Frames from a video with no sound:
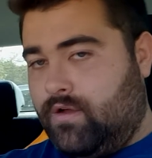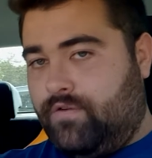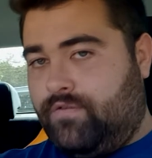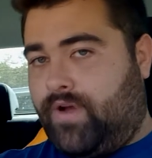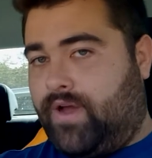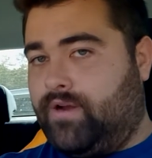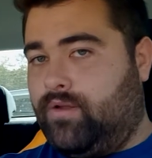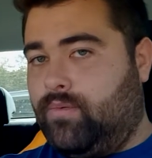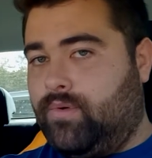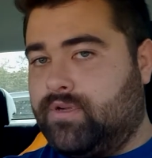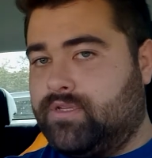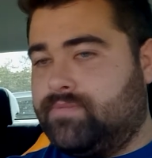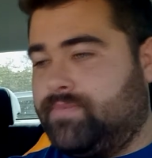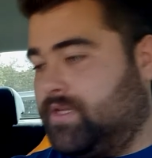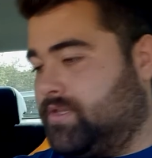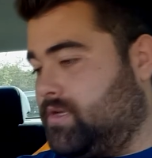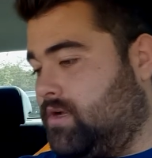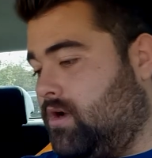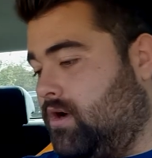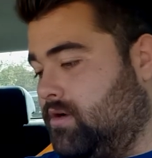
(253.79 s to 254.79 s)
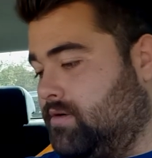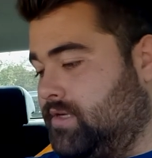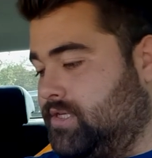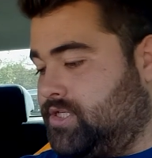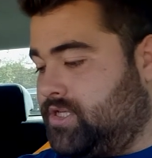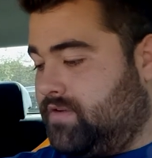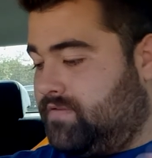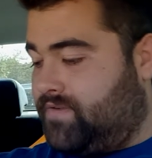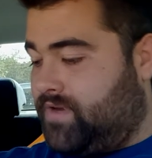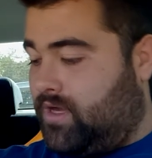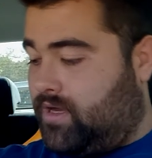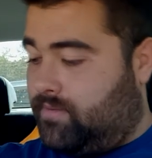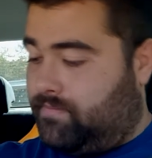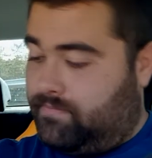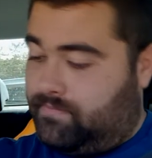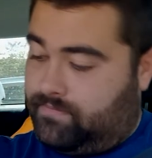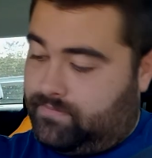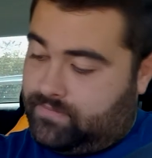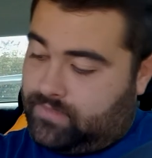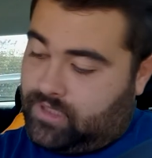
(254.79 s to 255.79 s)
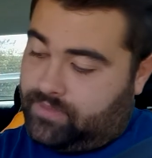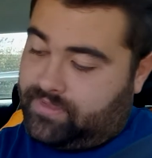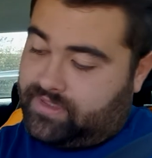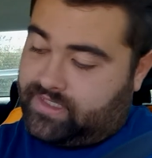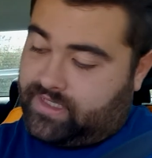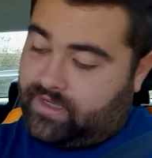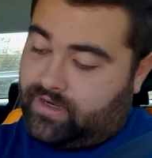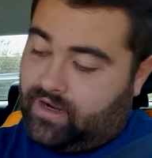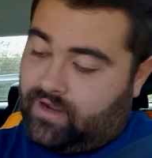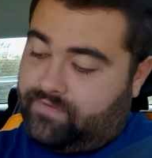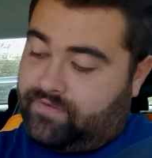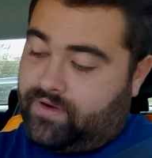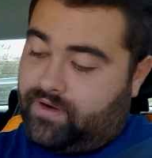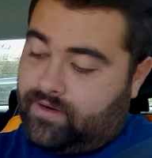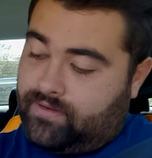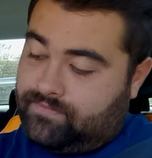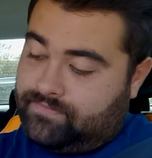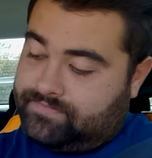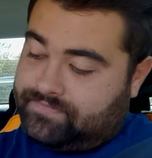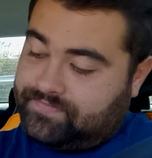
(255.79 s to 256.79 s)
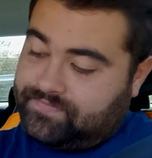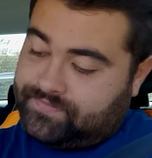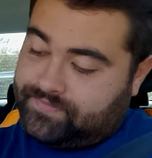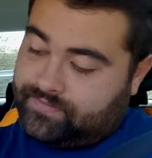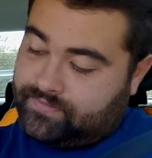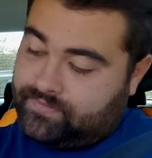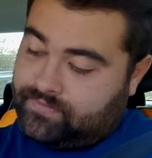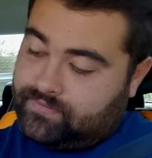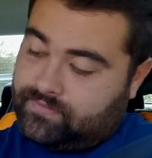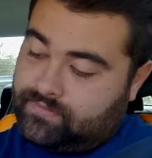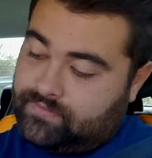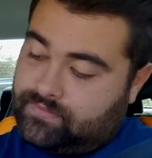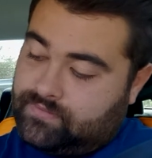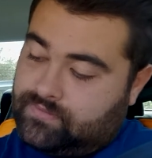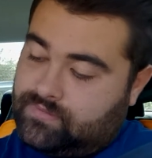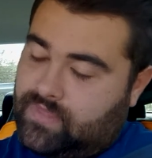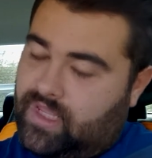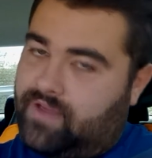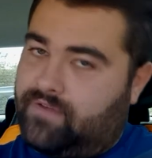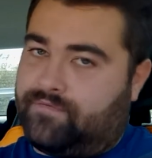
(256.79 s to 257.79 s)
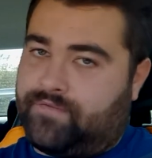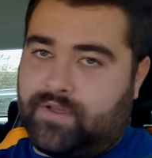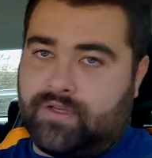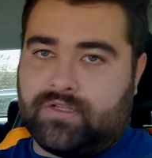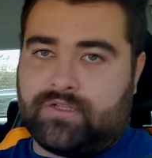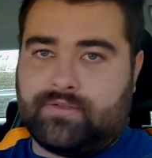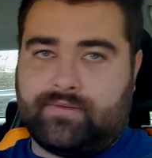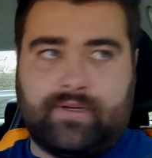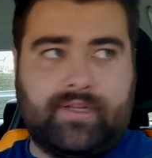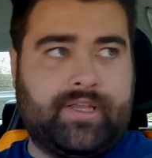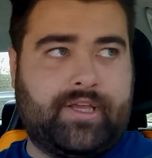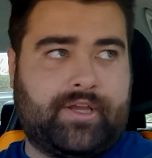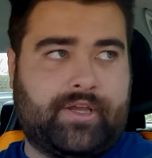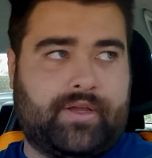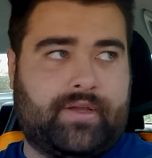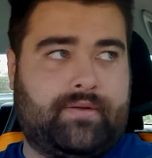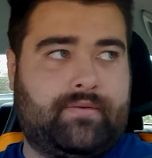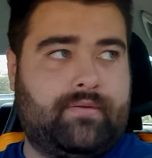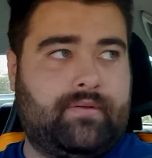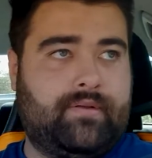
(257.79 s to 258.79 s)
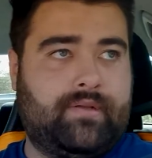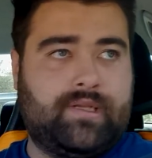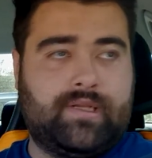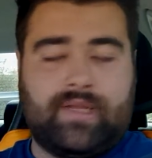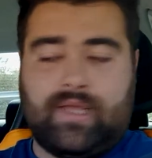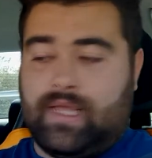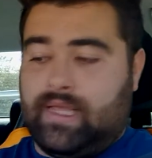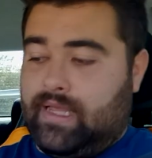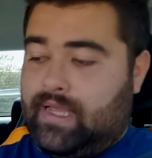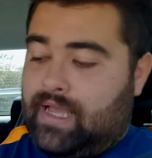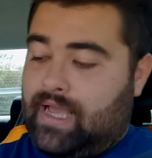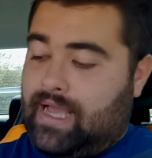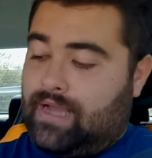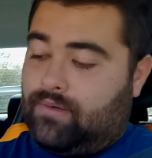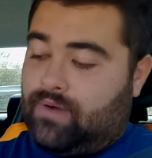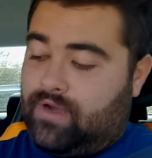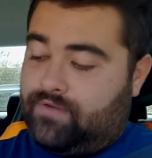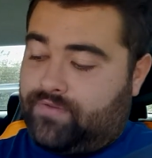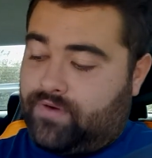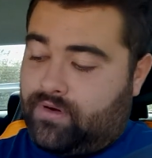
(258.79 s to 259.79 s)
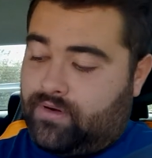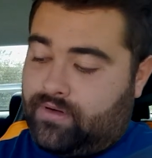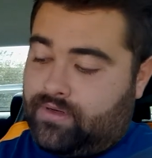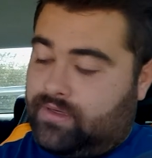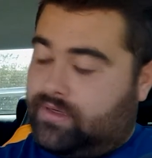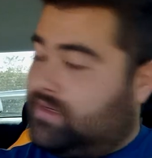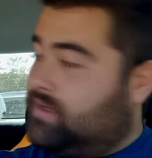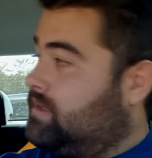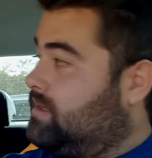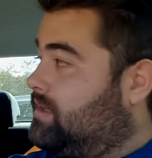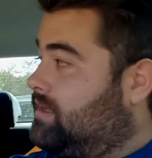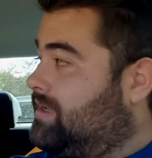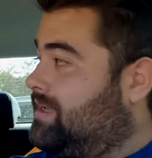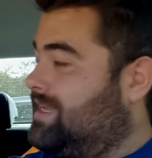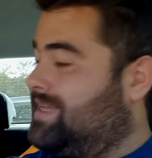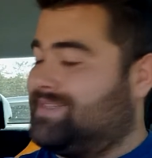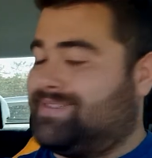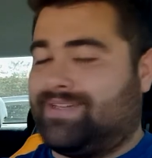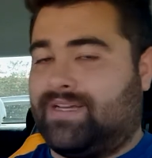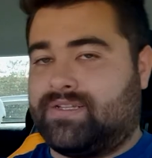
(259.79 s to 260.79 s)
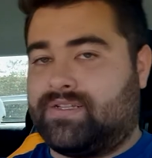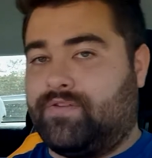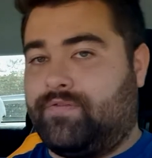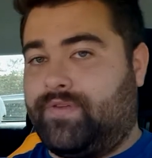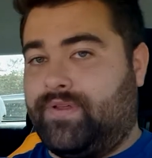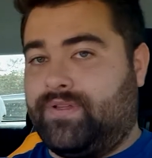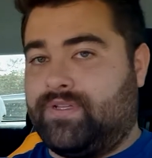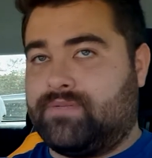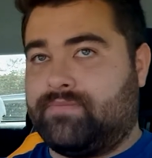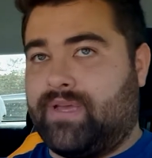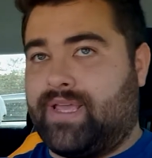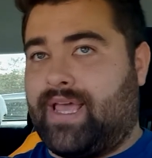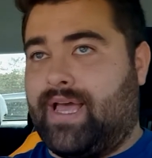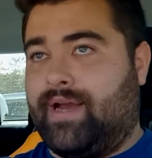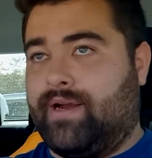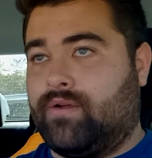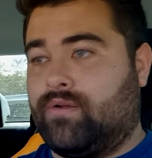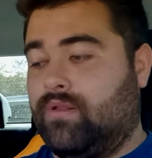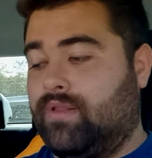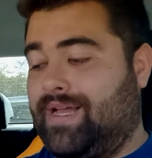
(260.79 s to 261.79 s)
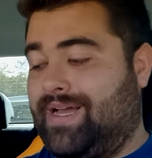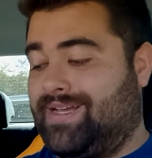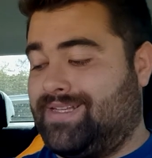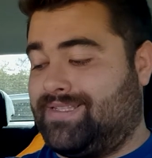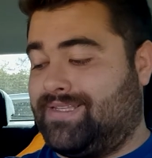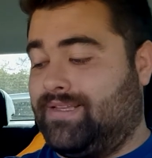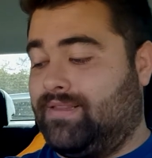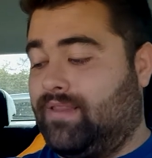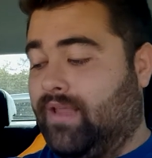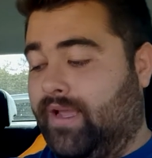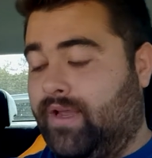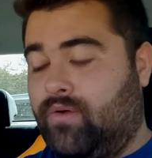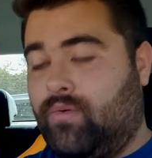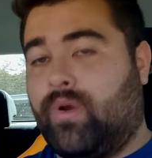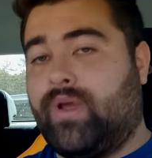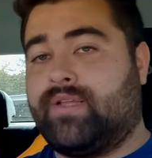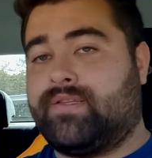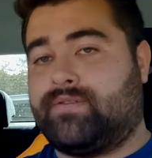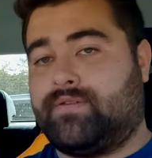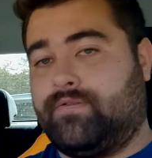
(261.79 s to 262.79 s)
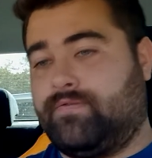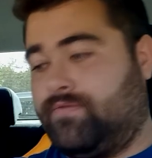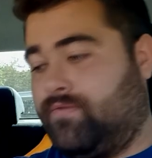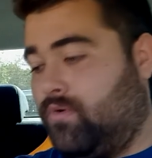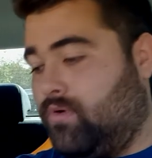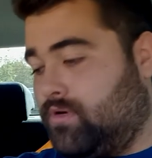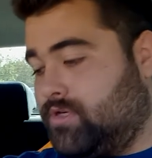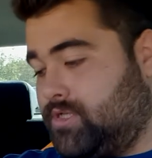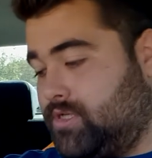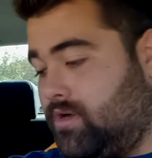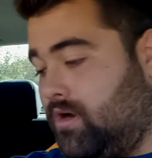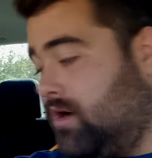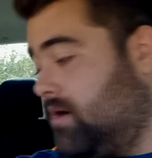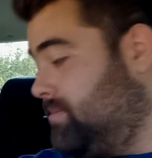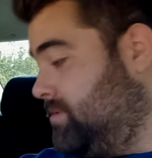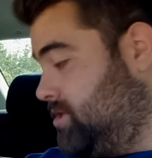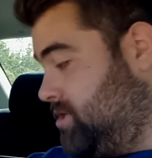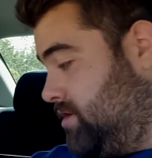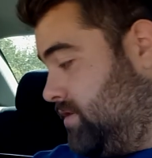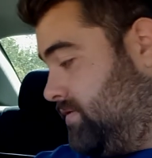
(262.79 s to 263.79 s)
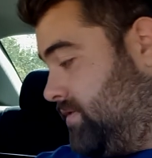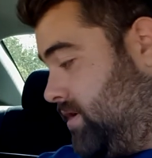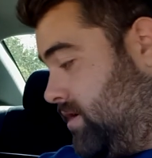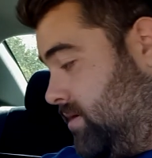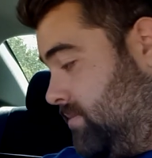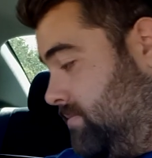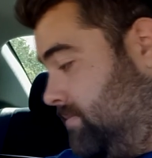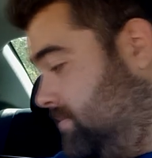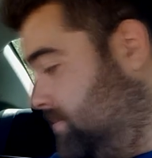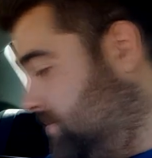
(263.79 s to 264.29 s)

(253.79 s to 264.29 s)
Final words about the concrete shift knob. Let me take it off here. It feels really good. However, it doesn't feel as mechanical as the lightweight forged carbon shift knob.